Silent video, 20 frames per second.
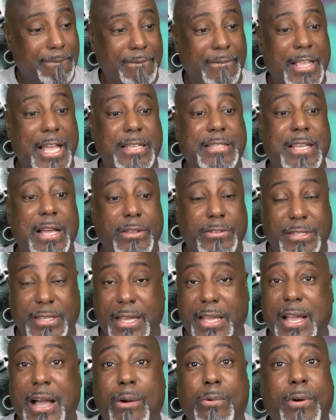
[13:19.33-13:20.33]
That's how
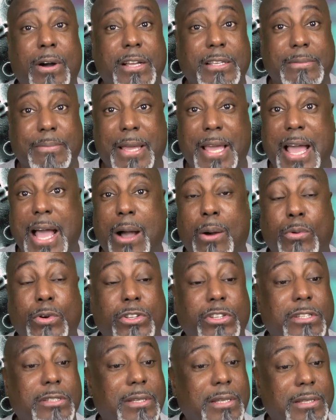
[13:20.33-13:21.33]
sick I was, man. I
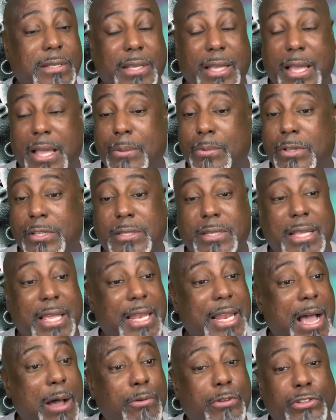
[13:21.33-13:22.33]
was it was
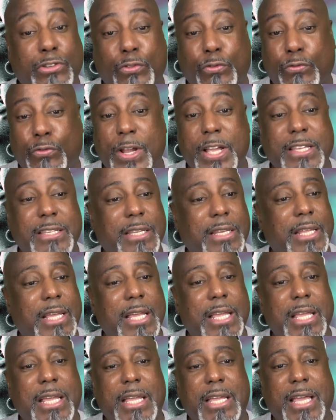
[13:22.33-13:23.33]
and I was freezing.
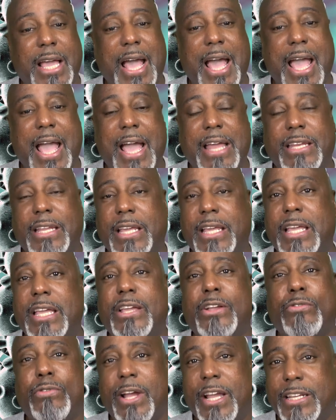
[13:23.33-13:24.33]
I had the
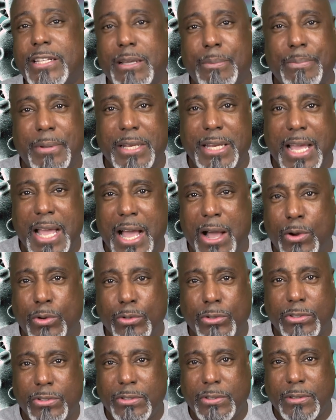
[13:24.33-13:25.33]
heat cranked up in the
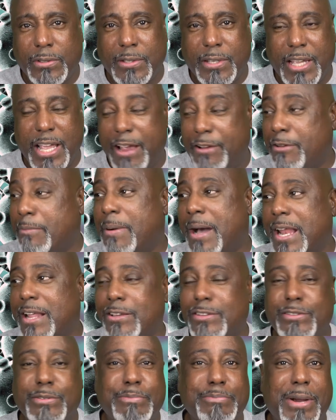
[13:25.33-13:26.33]
house. Everybody
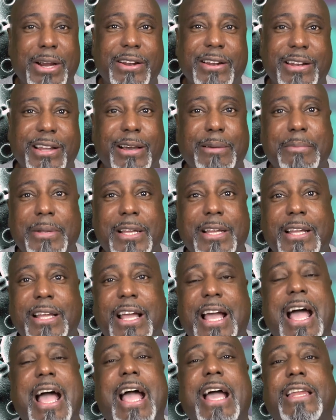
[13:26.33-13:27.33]
else was burning up.
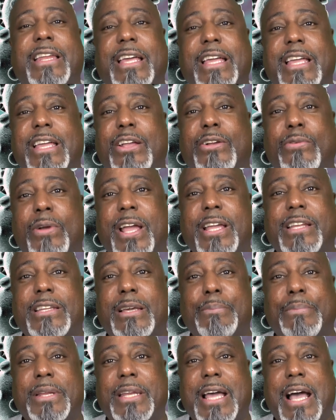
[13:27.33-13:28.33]
I had the heat cranked
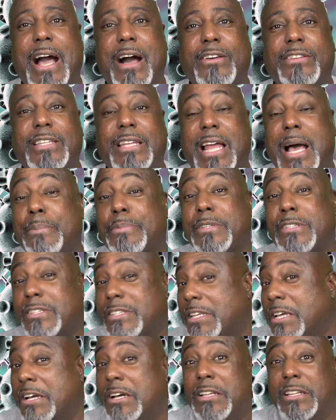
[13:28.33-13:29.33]
up in the house, and I'm
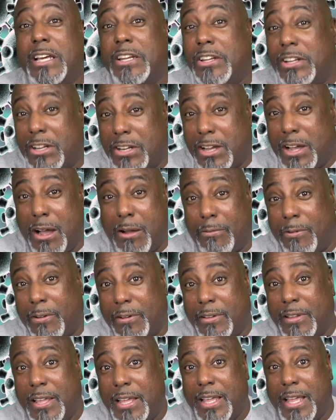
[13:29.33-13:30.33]
still under the cover.
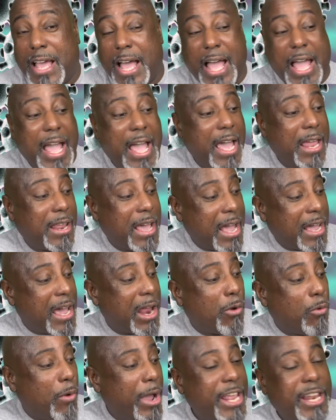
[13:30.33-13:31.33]
I had I
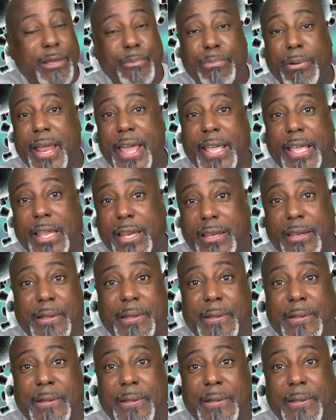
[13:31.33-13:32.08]
got a weighted blanket.